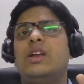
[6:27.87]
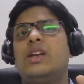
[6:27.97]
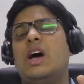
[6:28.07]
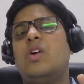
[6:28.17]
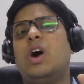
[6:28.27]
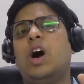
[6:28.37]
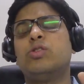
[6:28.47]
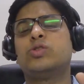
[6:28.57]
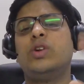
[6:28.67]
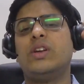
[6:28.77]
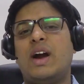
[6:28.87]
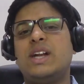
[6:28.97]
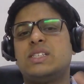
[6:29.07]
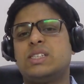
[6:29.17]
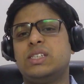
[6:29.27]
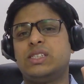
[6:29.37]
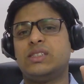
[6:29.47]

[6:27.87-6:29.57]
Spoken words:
Now, how you should divide this is